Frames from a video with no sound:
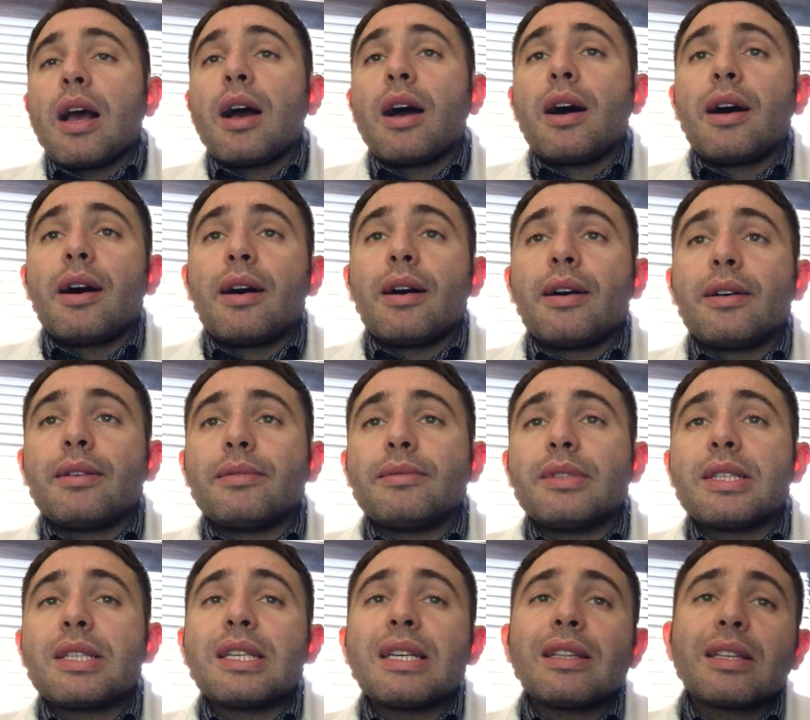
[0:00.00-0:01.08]

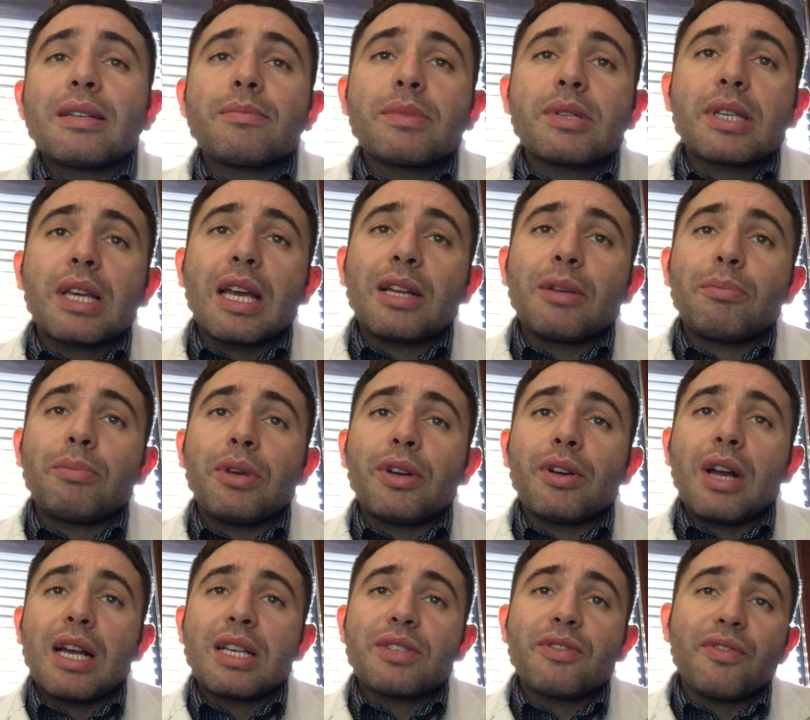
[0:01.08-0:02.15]
The symptoms can
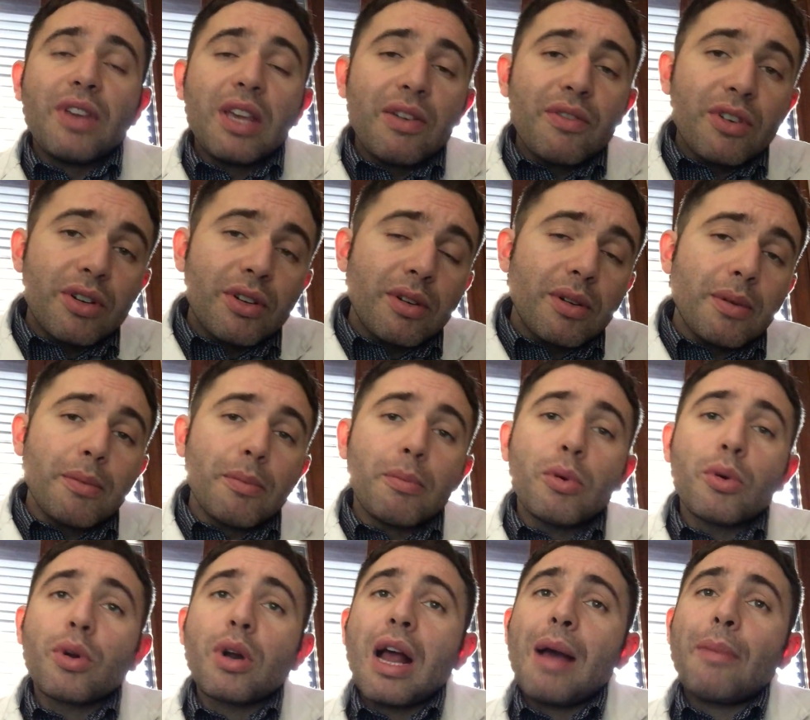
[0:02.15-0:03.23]
appear as fever,
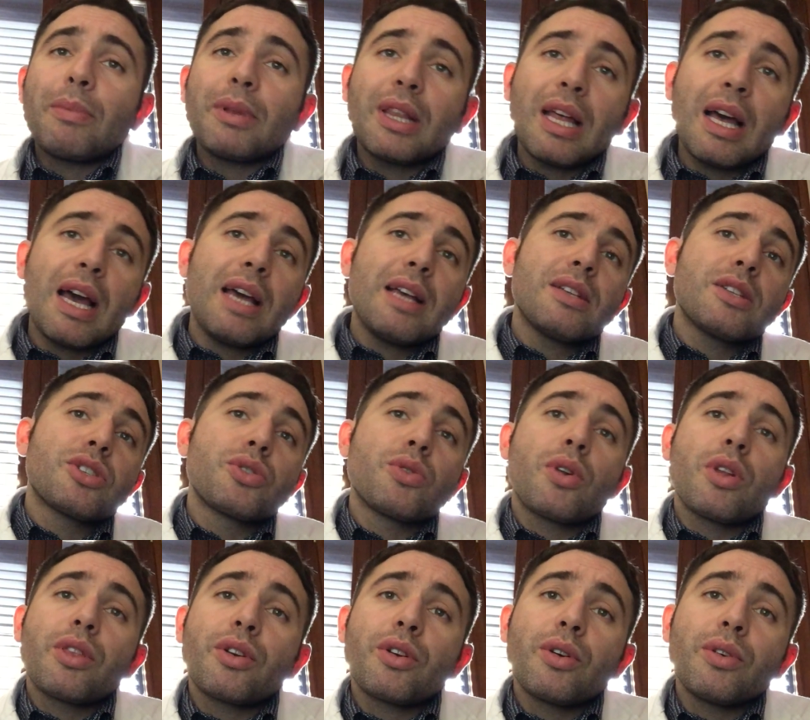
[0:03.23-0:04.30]
poor appetite,
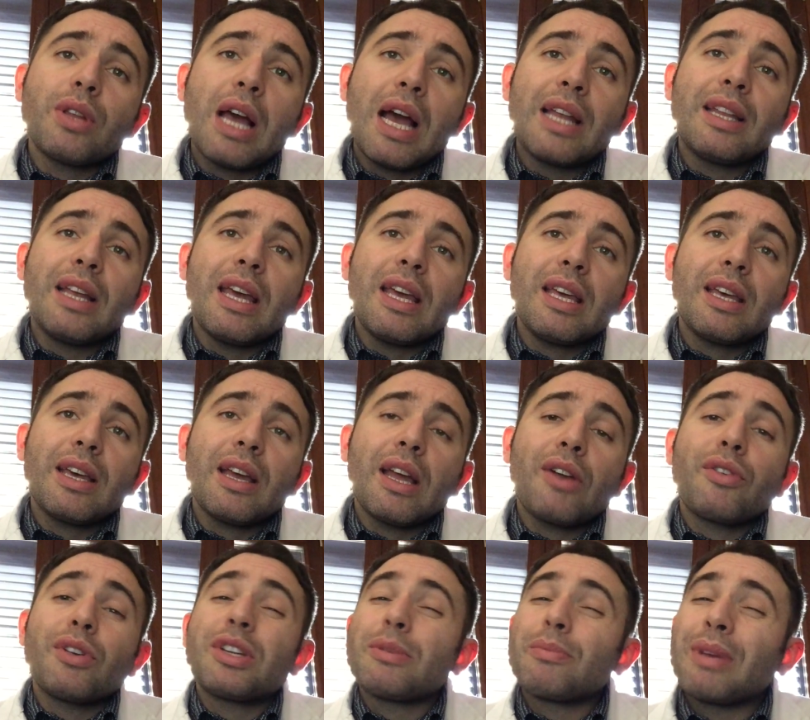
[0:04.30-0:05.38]
sore throat, headache,
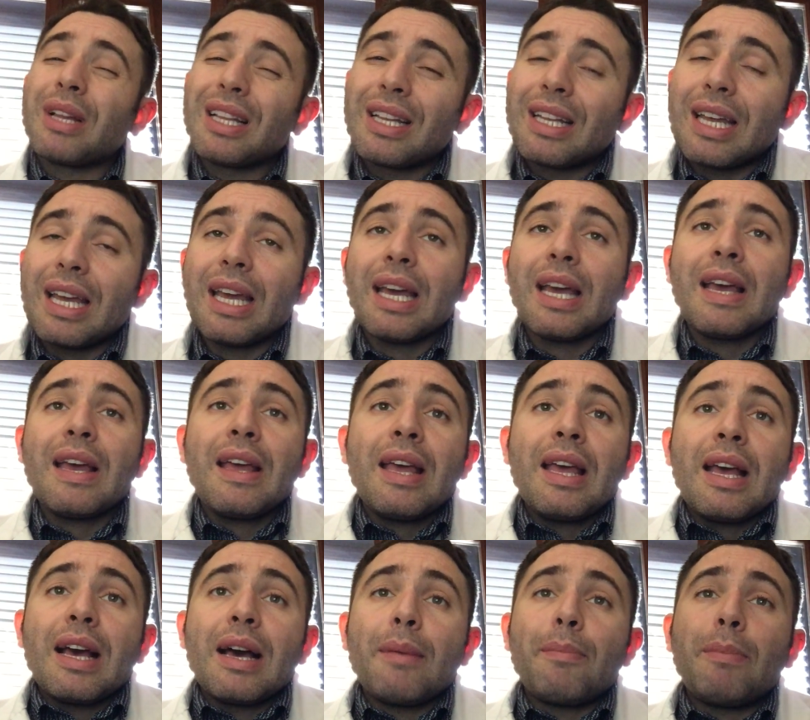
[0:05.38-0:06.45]
irritability,
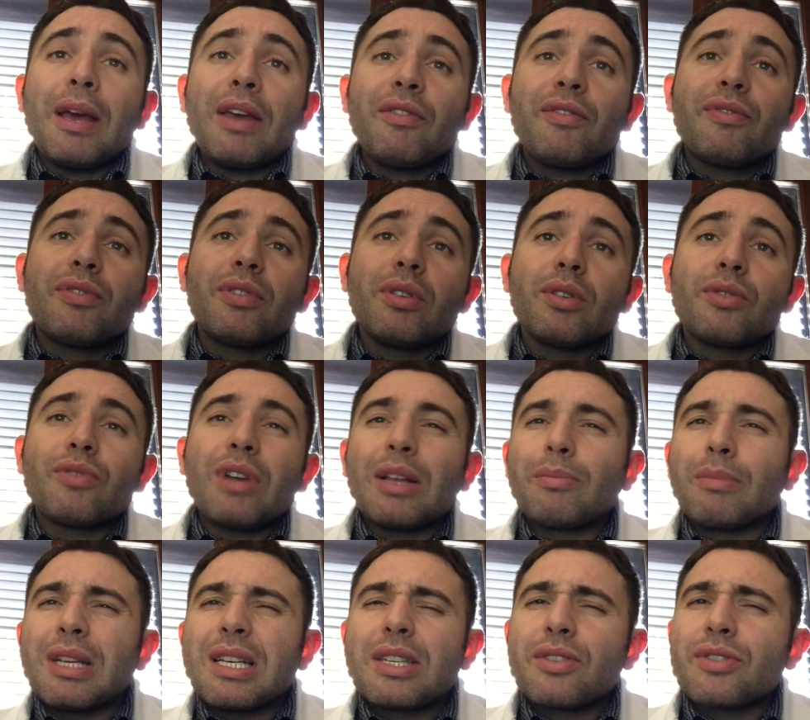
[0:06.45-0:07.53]
painful
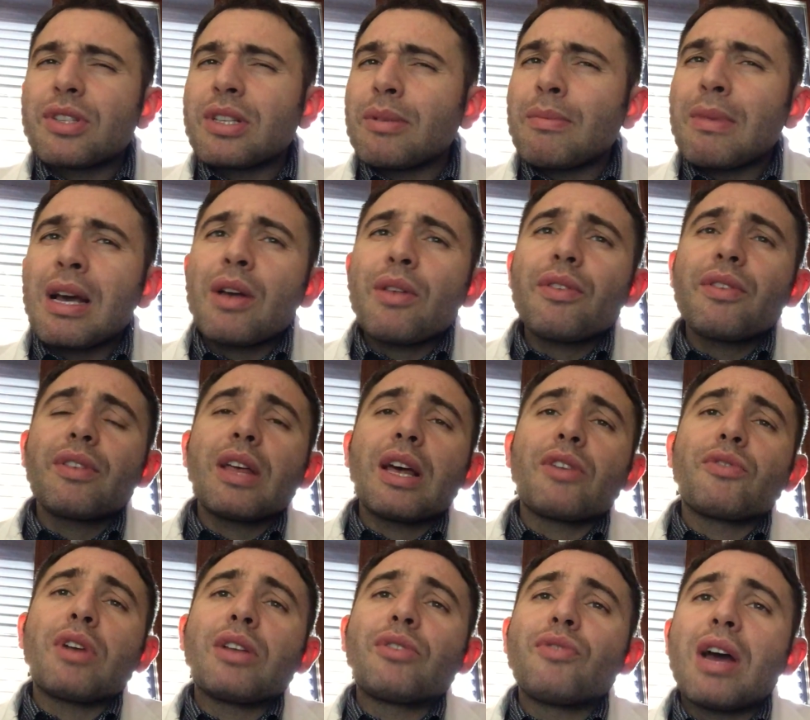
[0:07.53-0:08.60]
red blisters in the mouth,
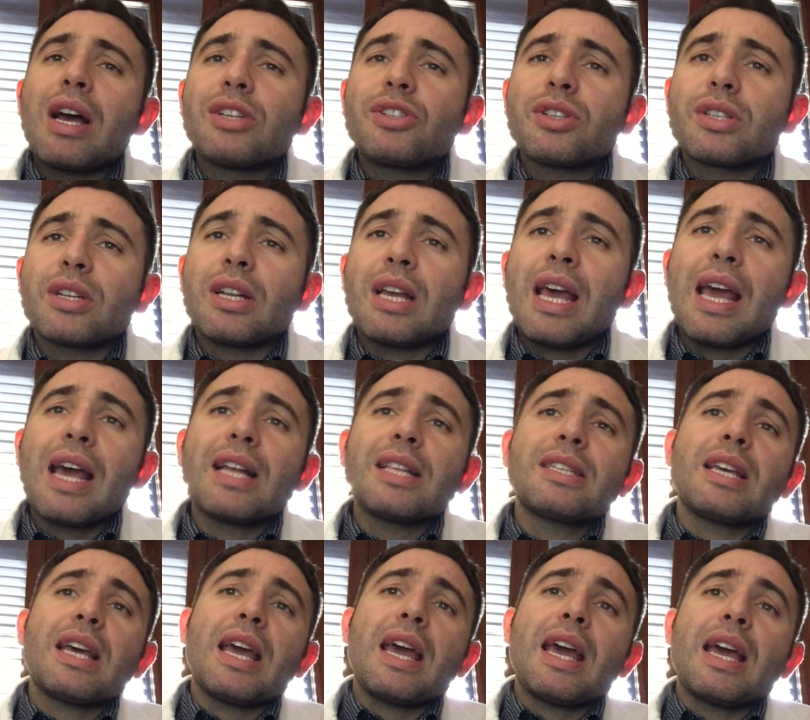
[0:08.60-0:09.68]
red rashes on
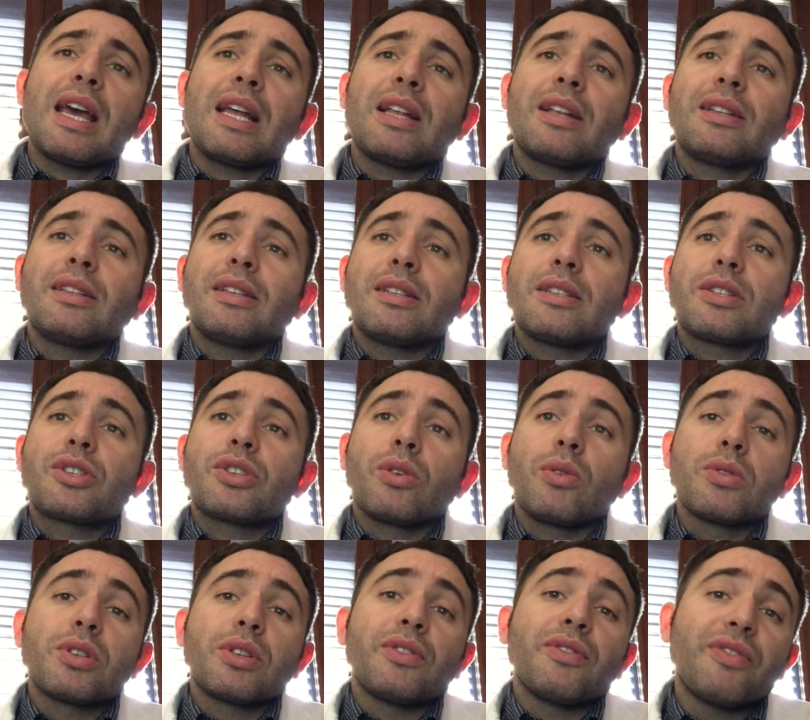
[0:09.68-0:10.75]
hands and the
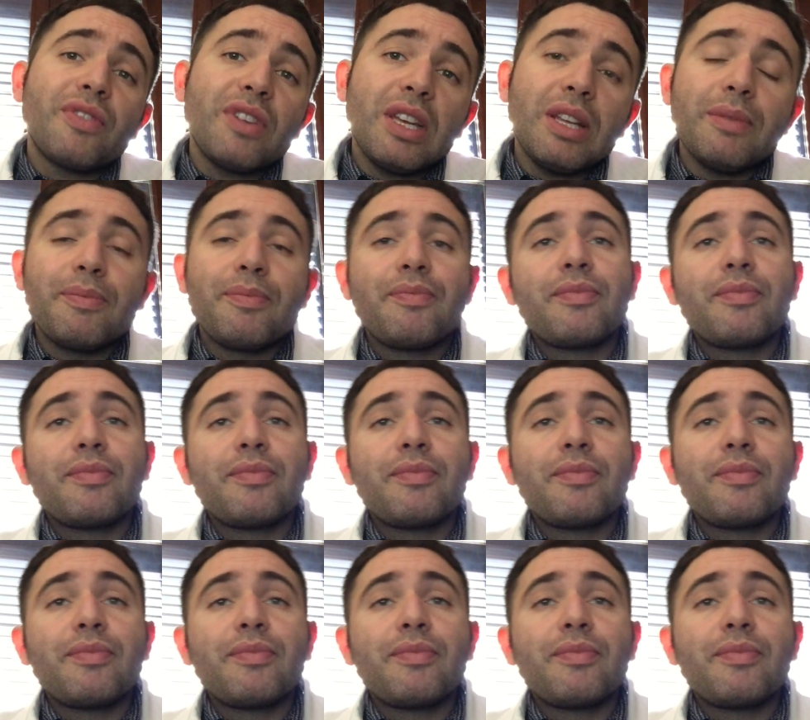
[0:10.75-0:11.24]
soles of the feet.